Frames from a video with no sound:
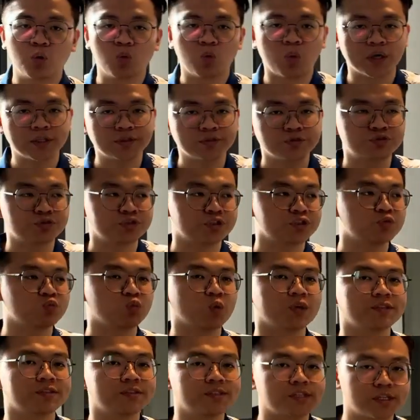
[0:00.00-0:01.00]

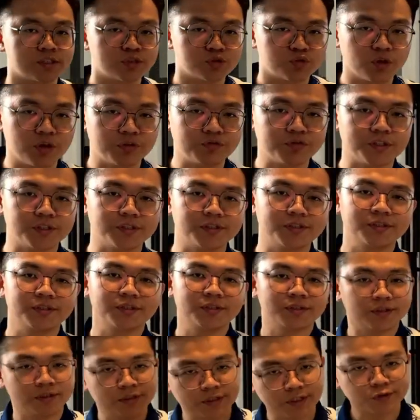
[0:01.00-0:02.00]
1316 square feet.
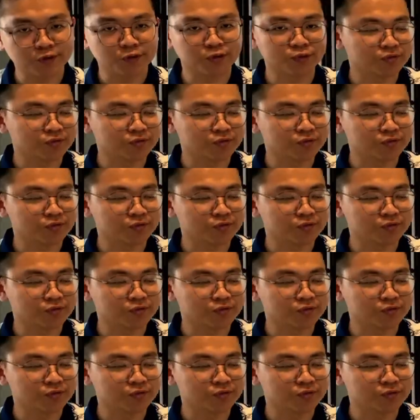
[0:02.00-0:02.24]
Let's go.